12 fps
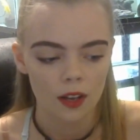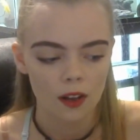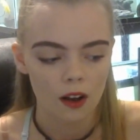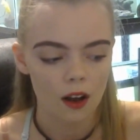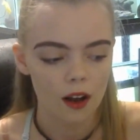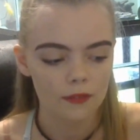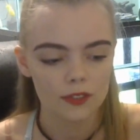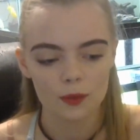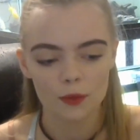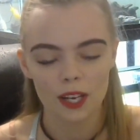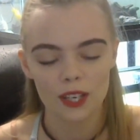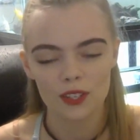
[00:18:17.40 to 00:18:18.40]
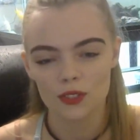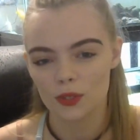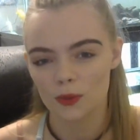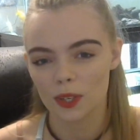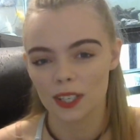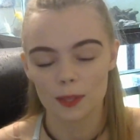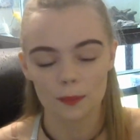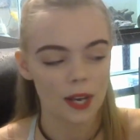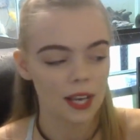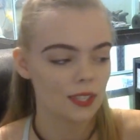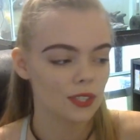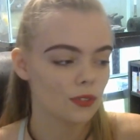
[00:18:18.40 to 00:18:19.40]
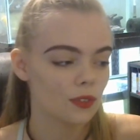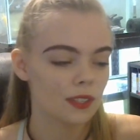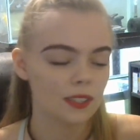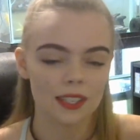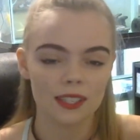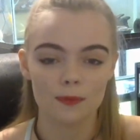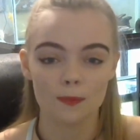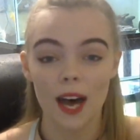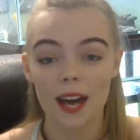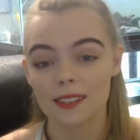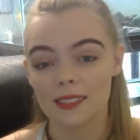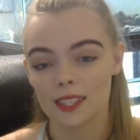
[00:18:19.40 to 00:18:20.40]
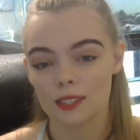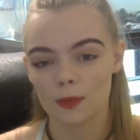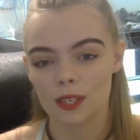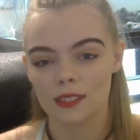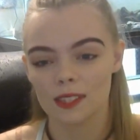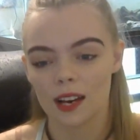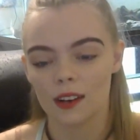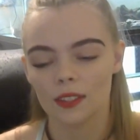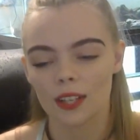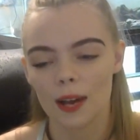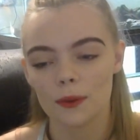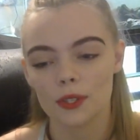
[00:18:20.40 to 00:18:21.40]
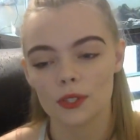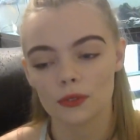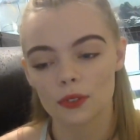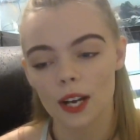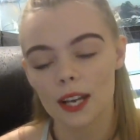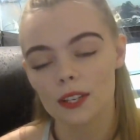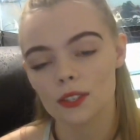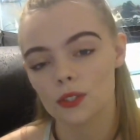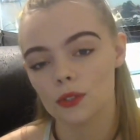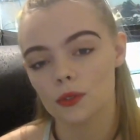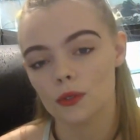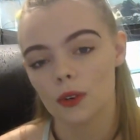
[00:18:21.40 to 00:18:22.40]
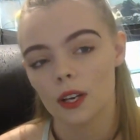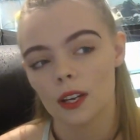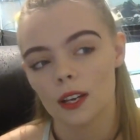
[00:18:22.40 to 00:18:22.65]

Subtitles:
Often when I used to work at the pet stores, as bad as this may sound, I would try to